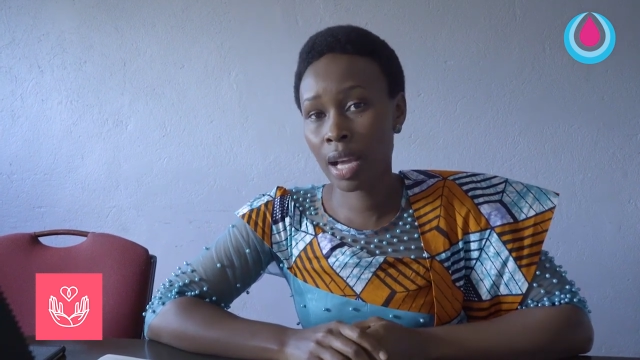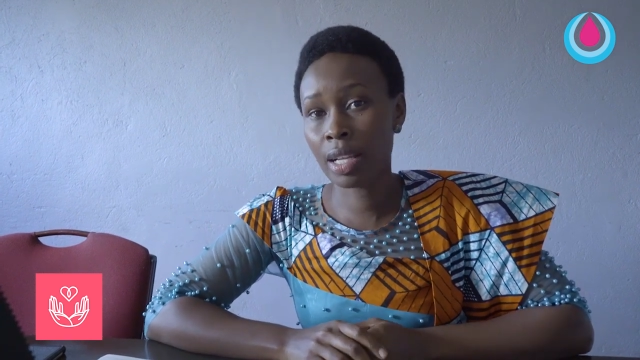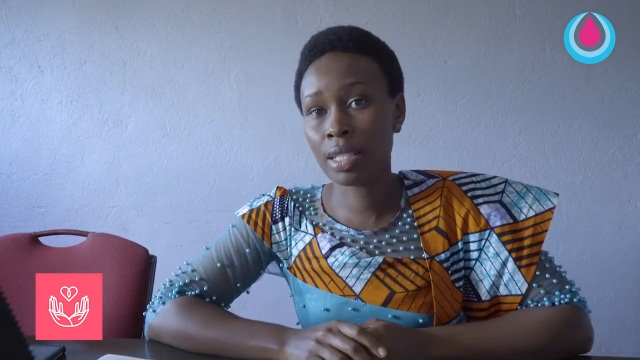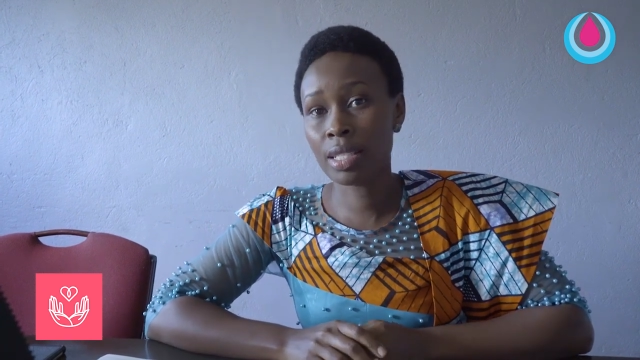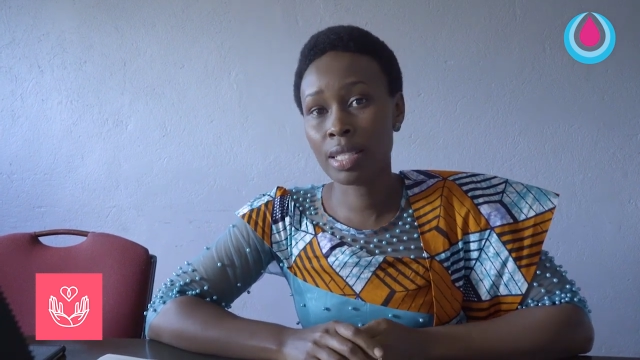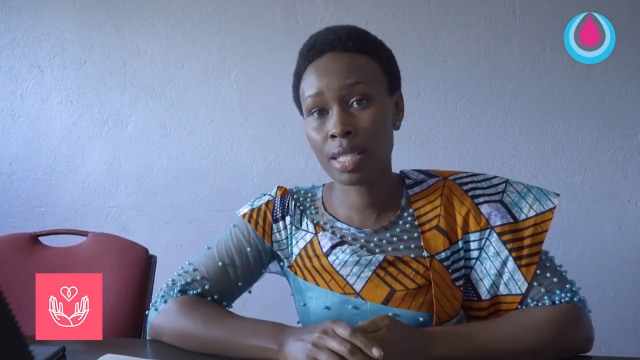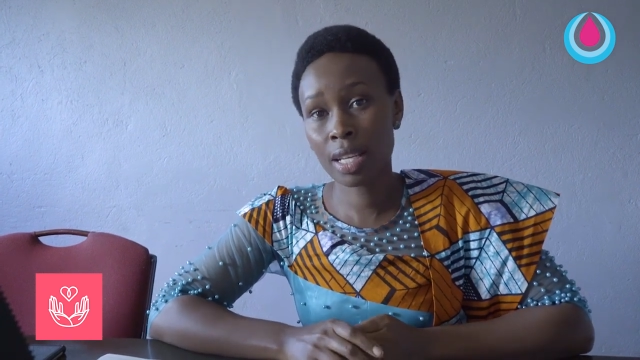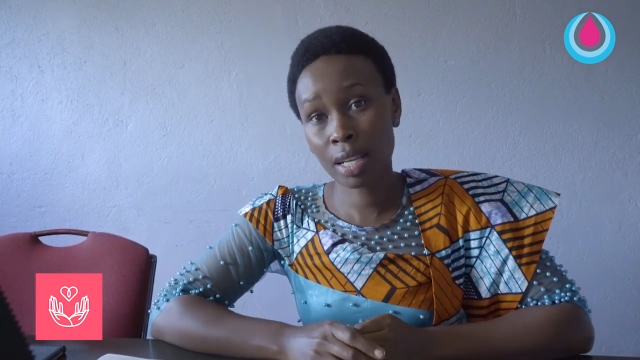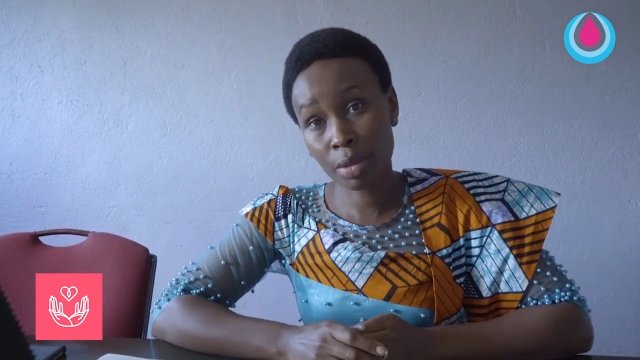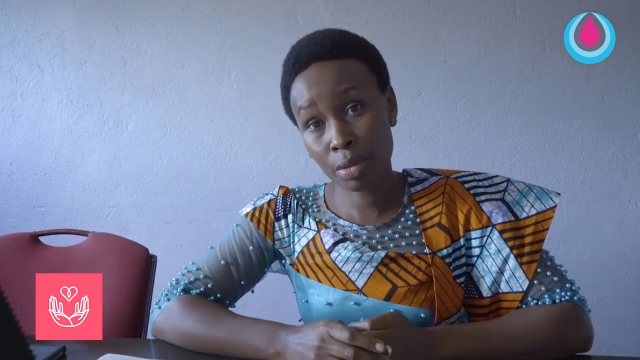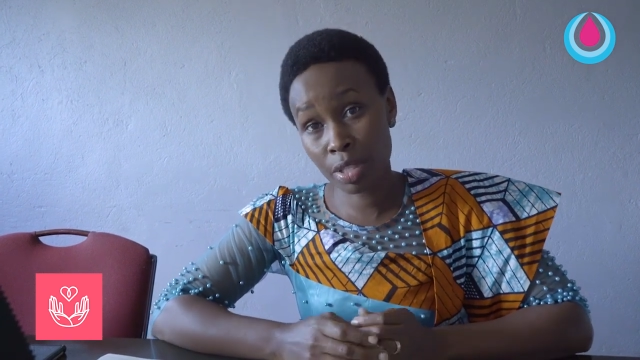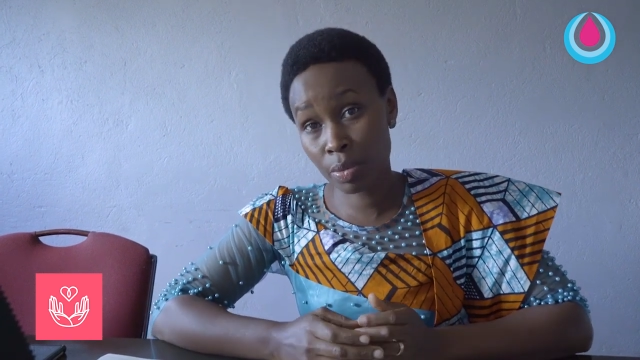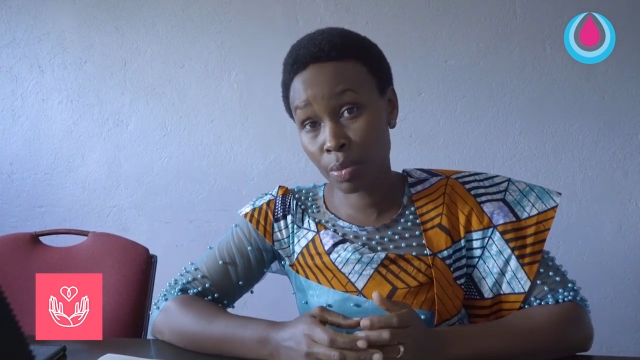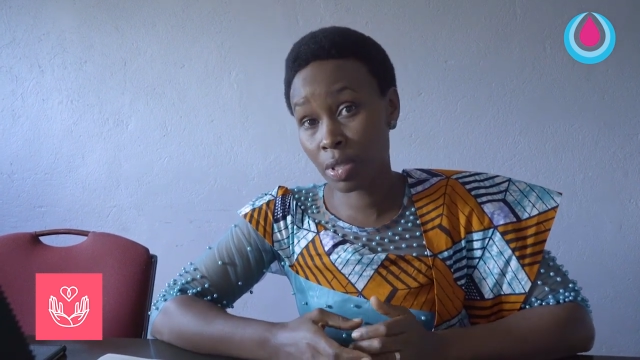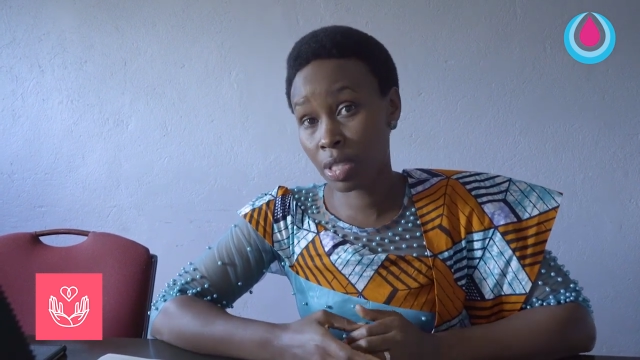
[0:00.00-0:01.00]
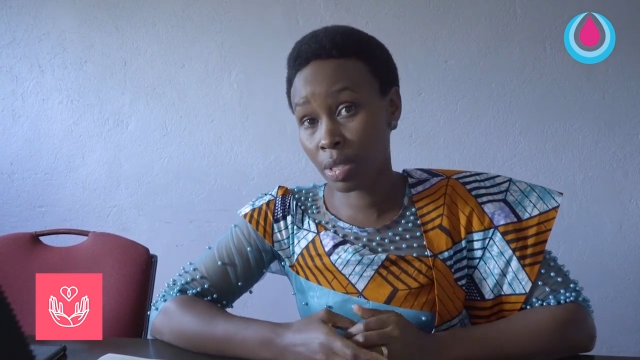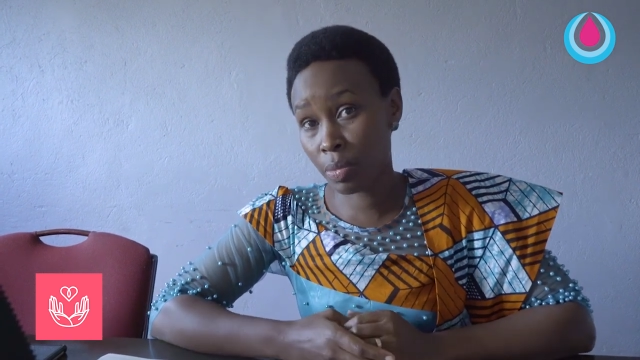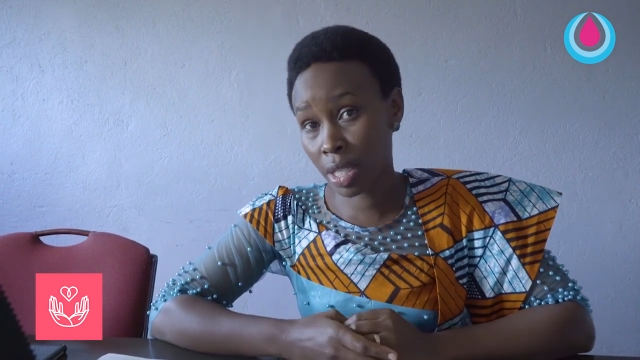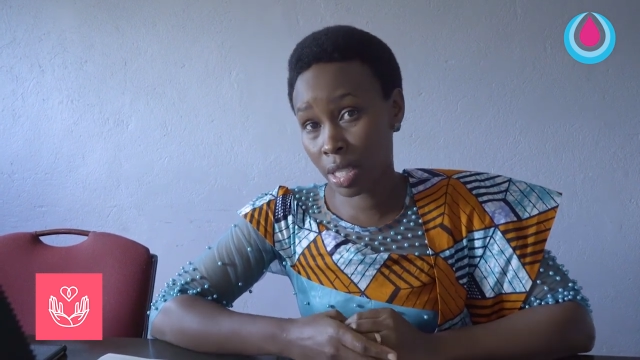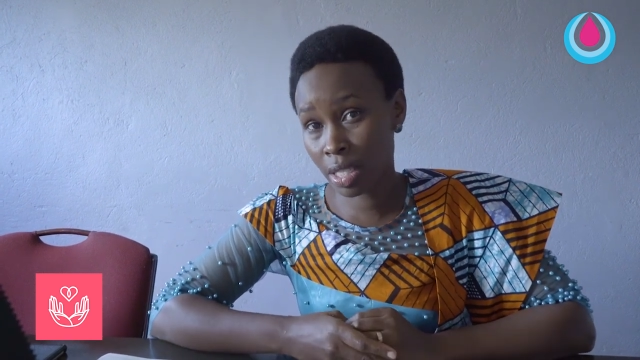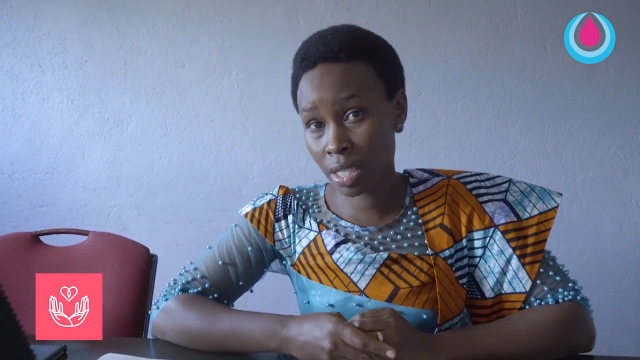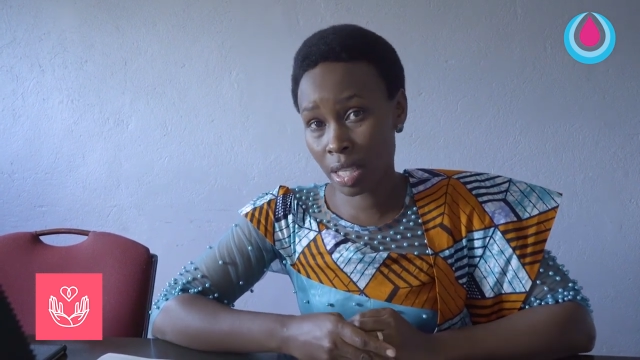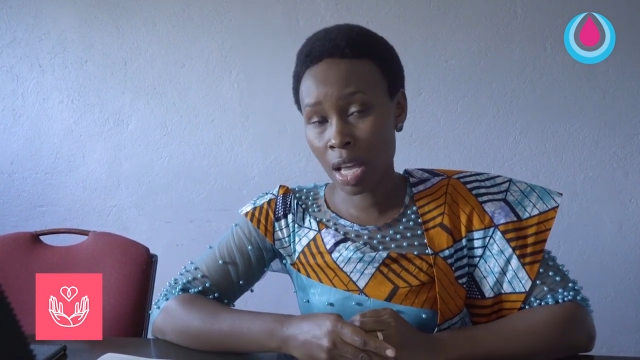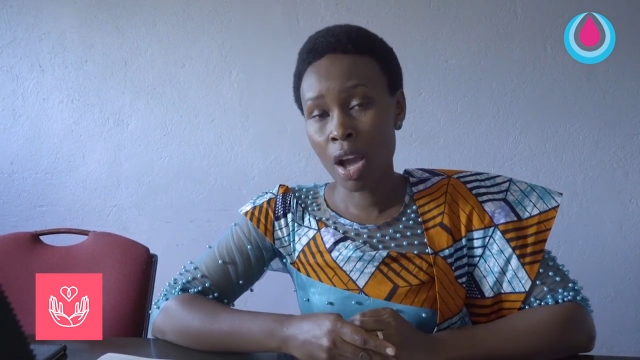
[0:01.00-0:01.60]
can take responsibility